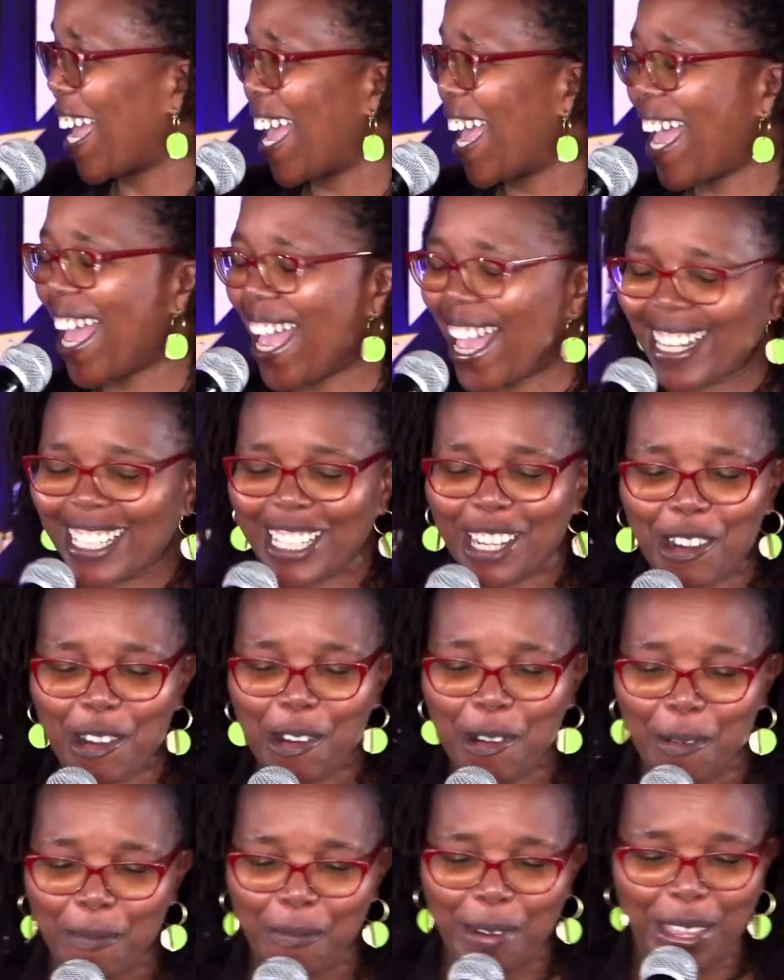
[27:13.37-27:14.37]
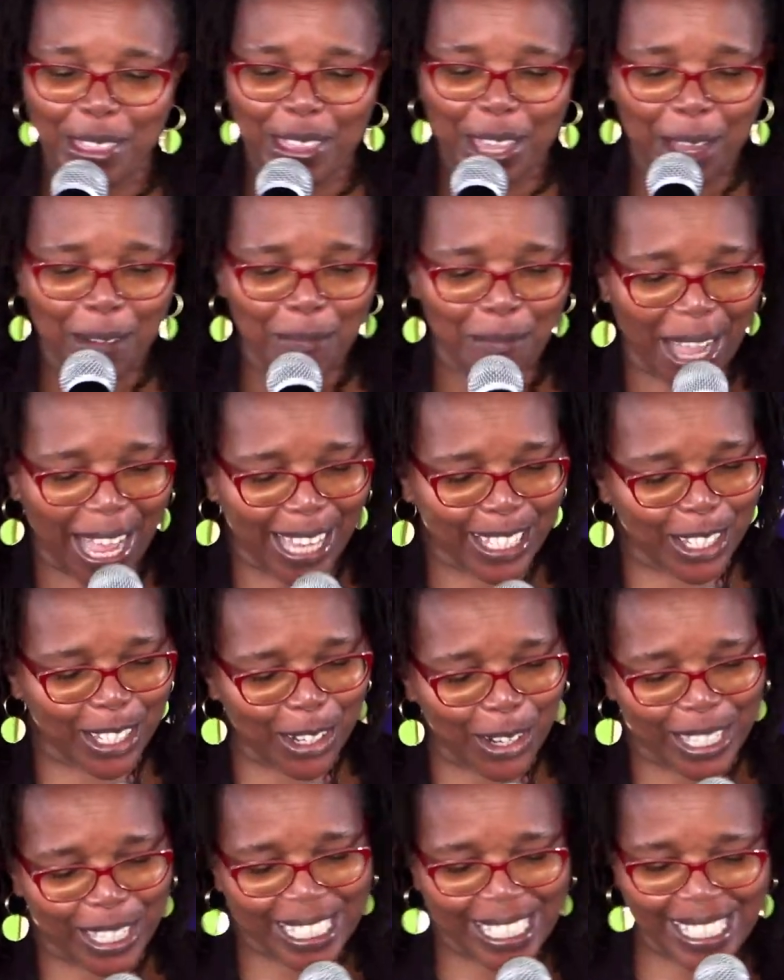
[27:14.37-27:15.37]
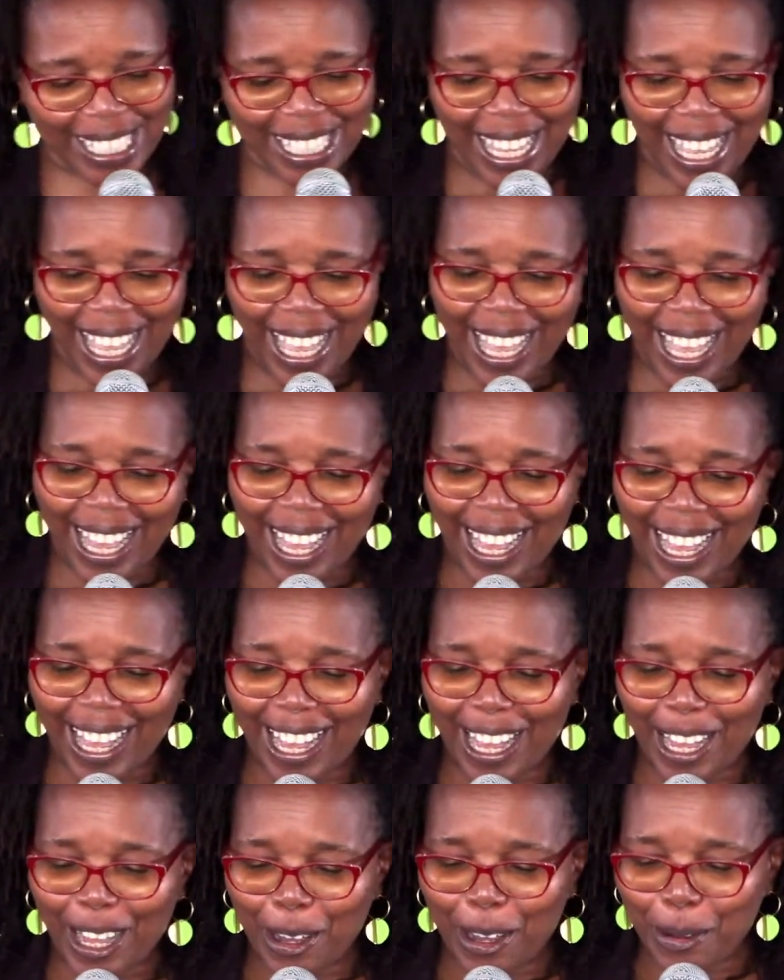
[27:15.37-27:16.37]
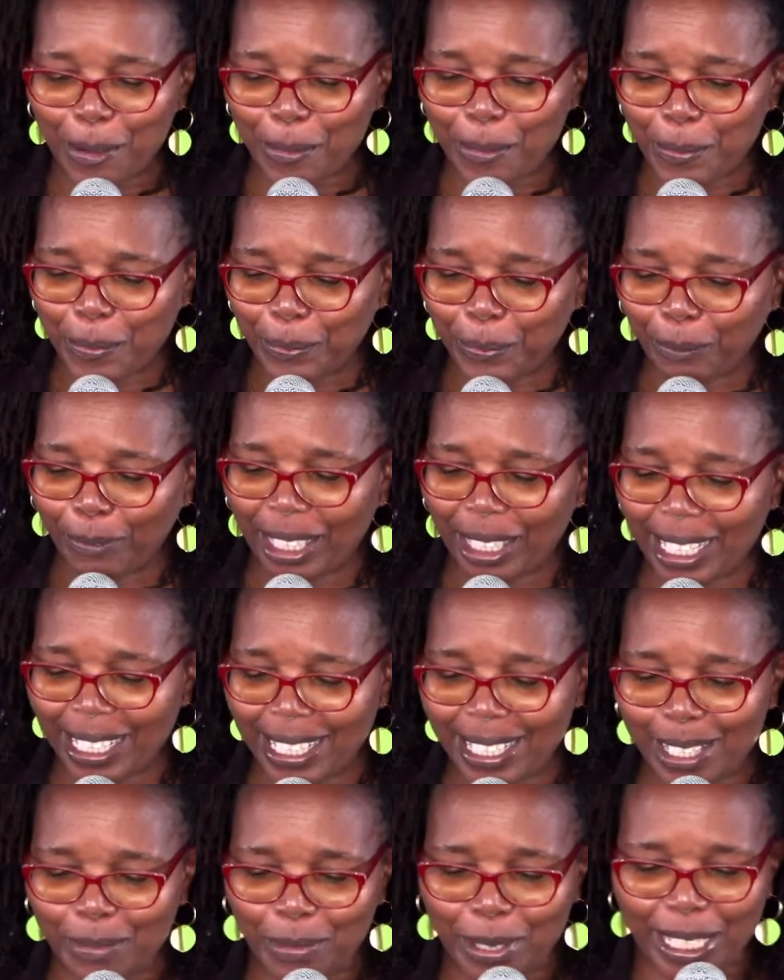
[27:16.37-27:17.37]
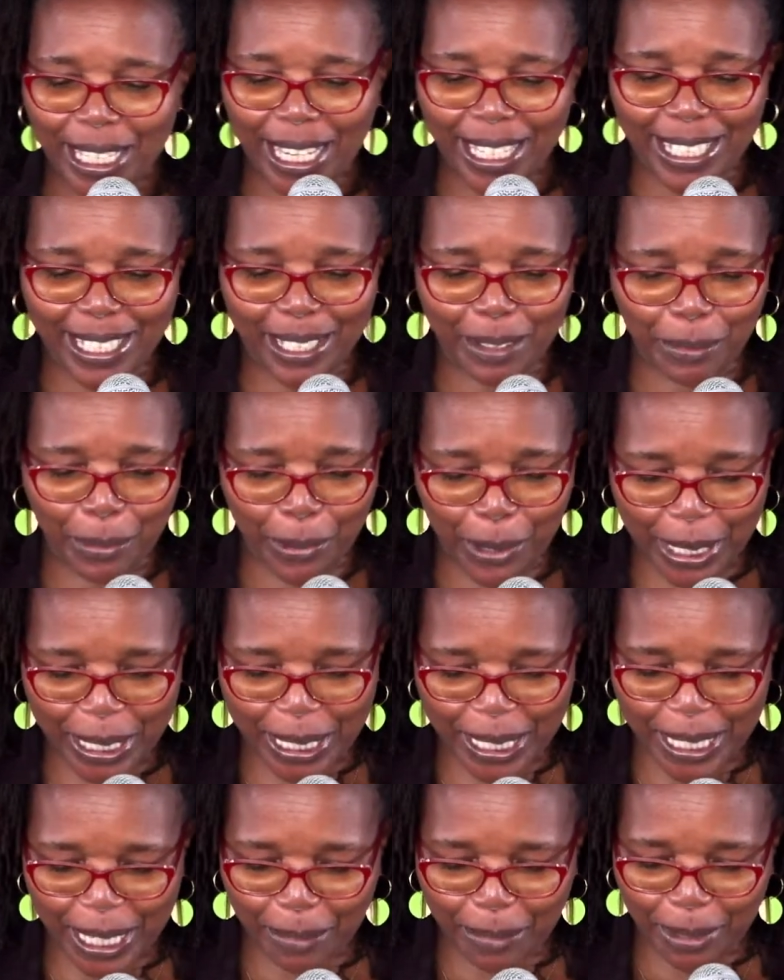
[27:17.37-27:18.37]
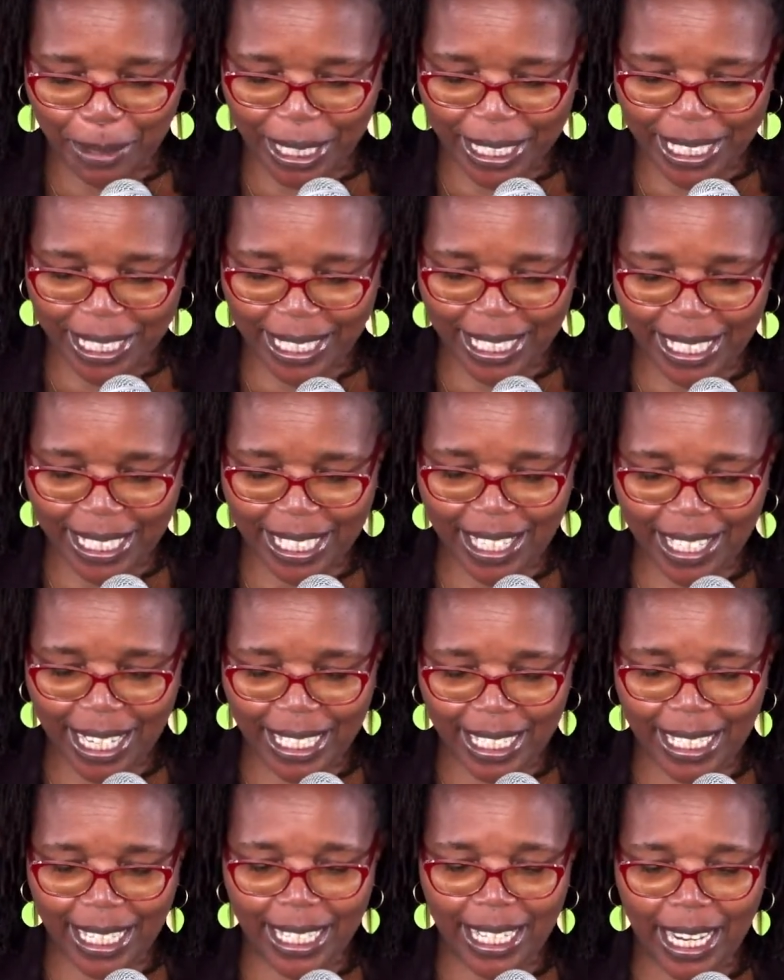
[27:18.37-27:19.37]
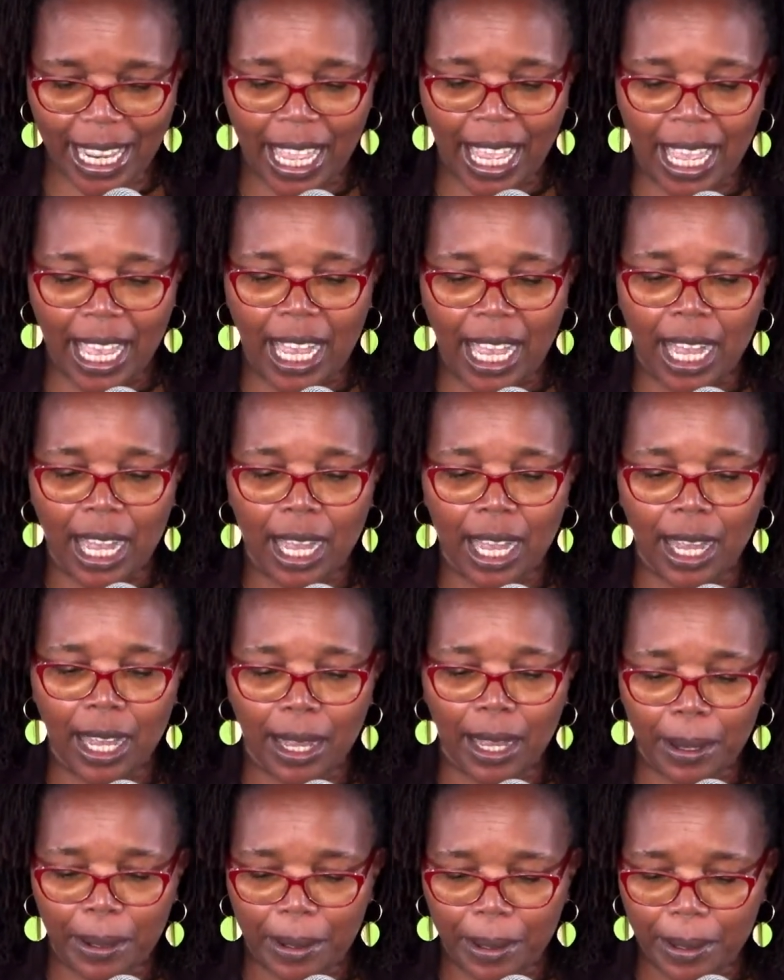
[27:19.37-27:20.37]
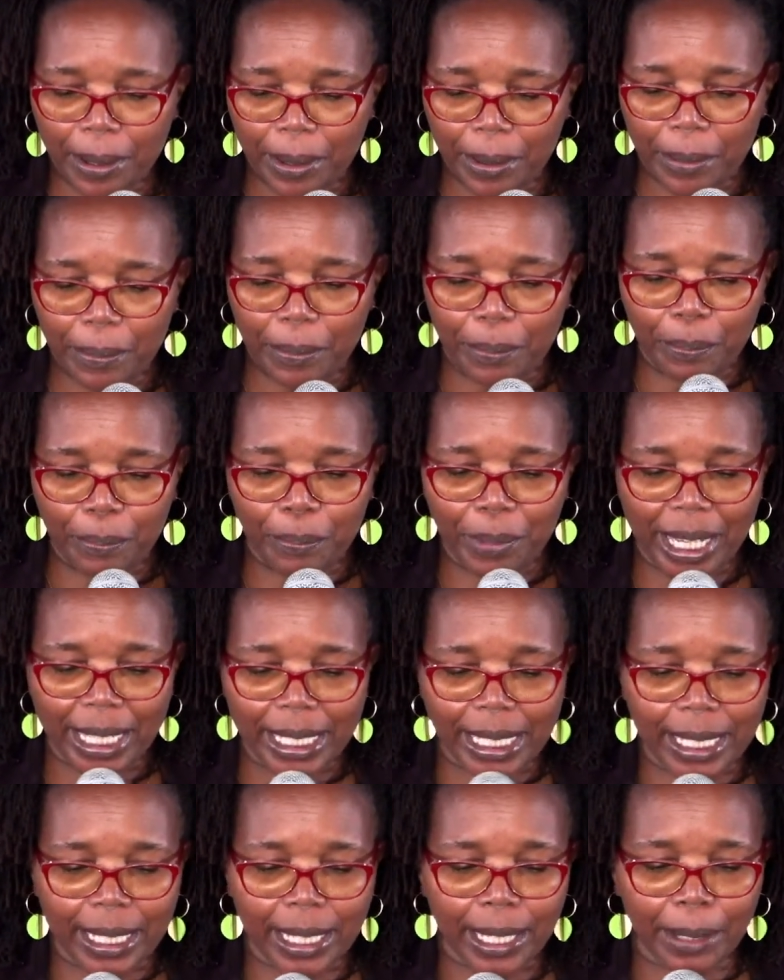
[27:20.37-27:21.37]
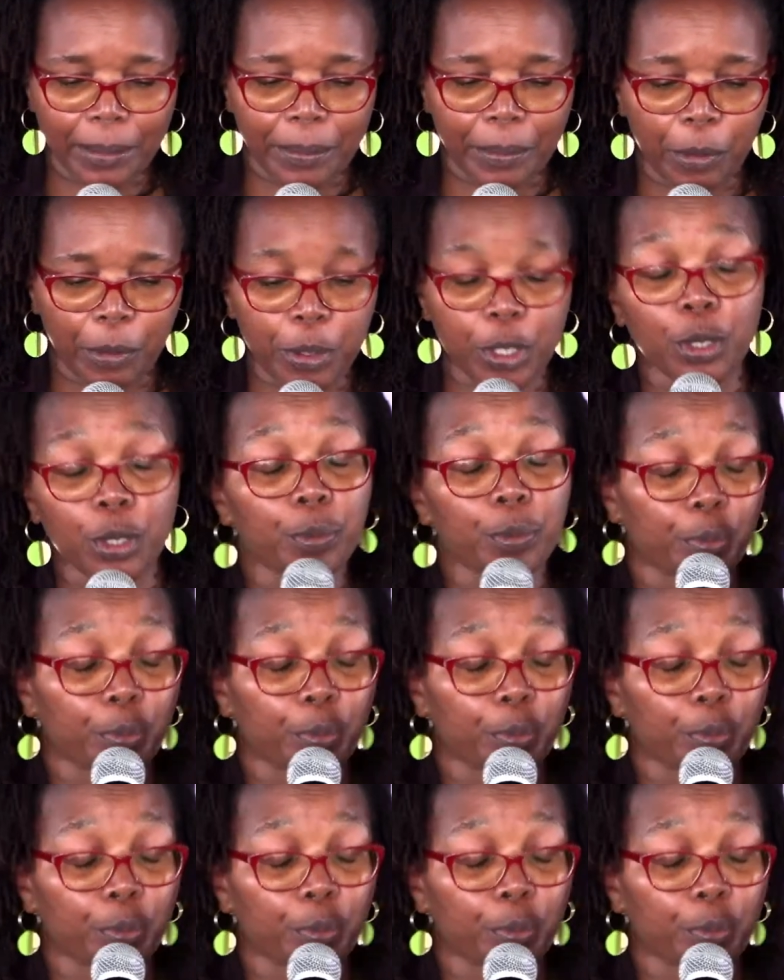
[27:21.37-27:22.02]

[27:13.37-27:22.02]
and go home with them. Her choice. Um, that is besides the point. I'm getting distracted. Uh, but um, so,